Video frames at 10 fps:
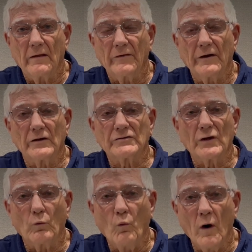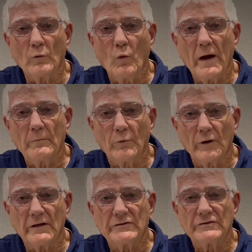There's a one-way
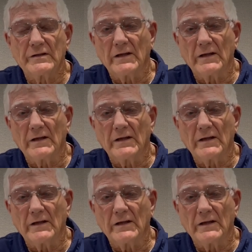bridge